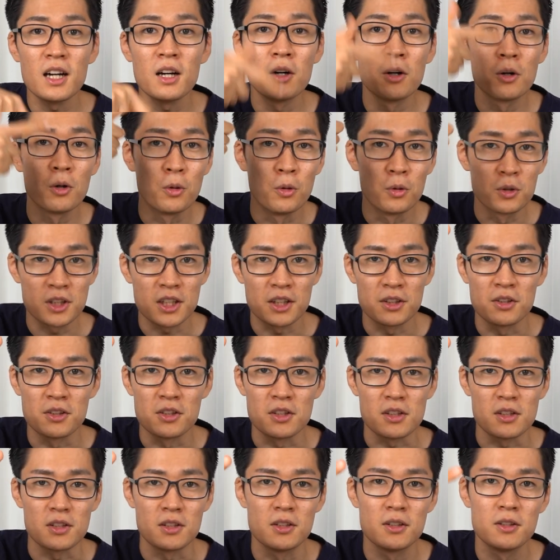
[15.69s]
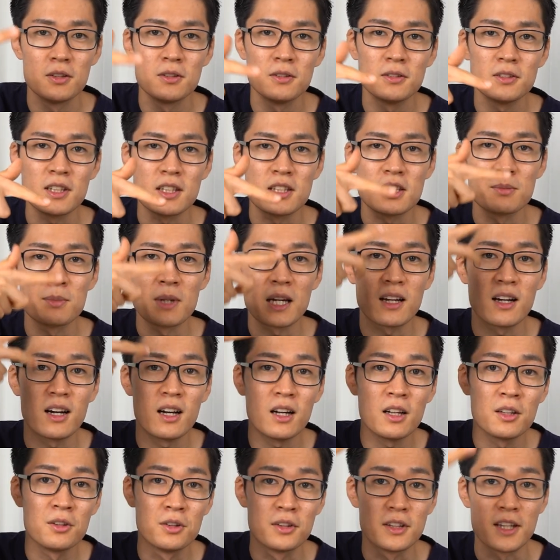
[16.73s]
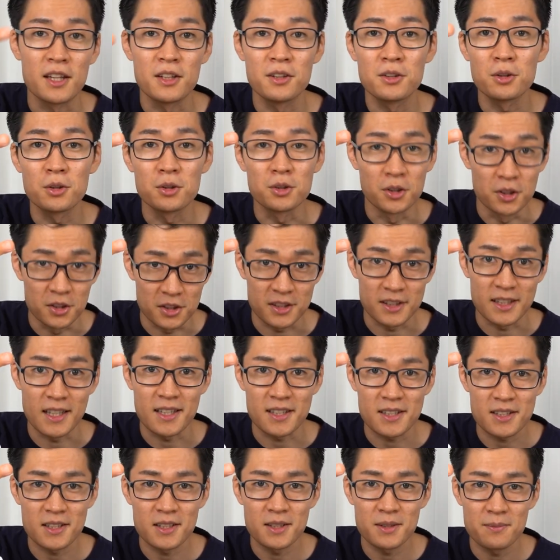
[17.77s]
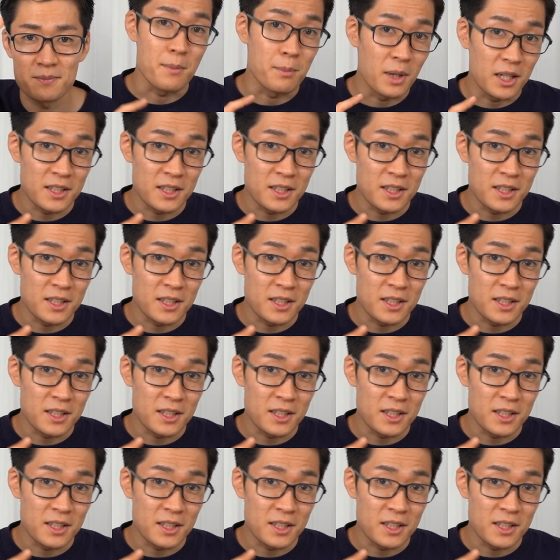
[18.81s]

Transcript: The first is radiated noise, and the second is conducted noise.